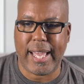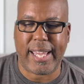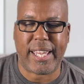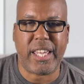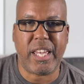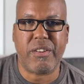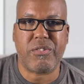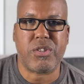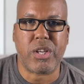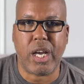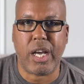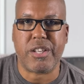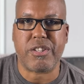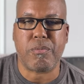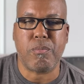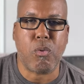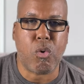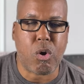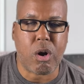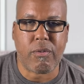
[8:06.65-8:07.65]
gives us
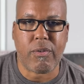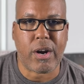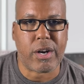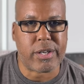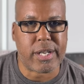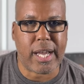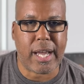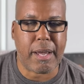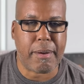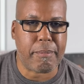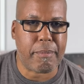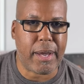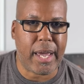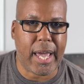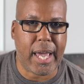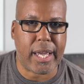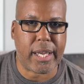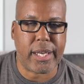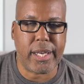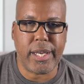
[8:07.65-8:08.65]
more of our time
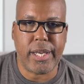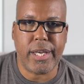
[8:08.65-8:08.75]
back.